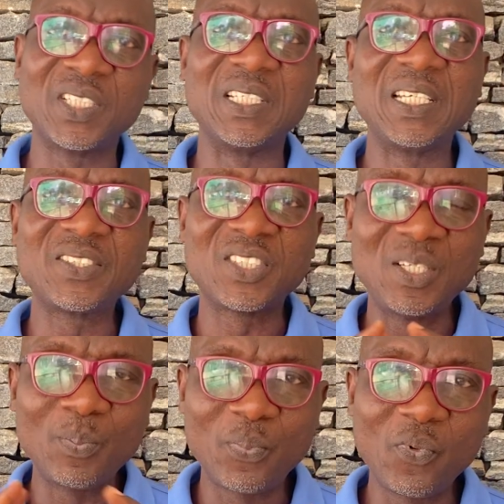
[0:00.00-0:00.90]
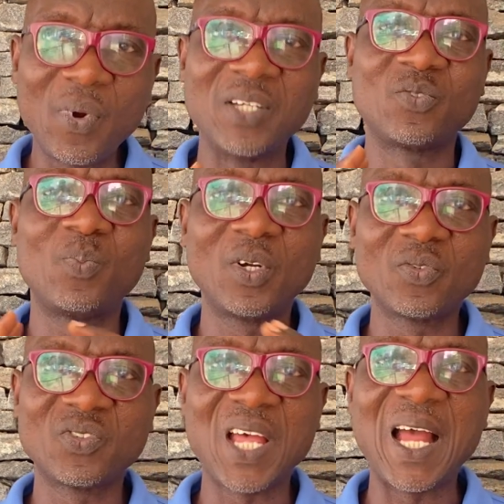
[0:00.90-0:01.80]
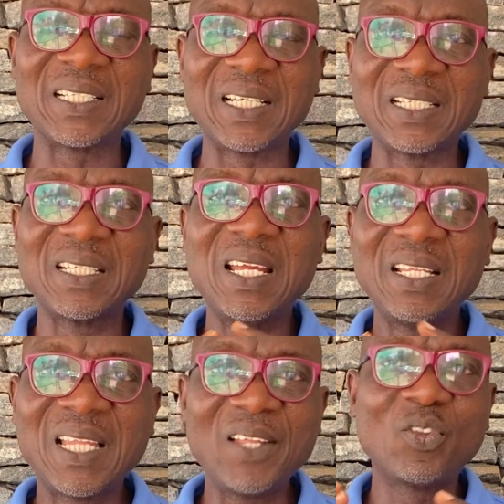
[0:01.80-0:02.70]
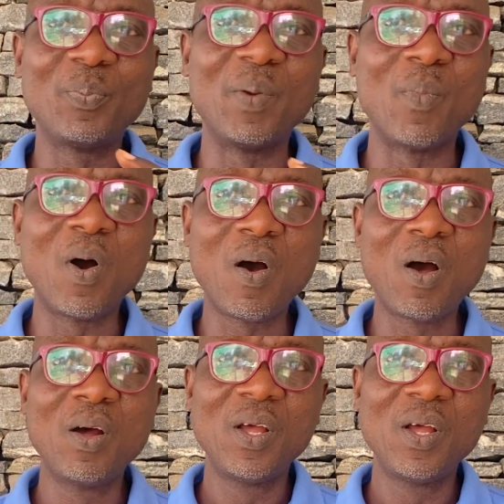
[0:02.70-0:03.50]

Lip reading: in these simple and small societies tend to be more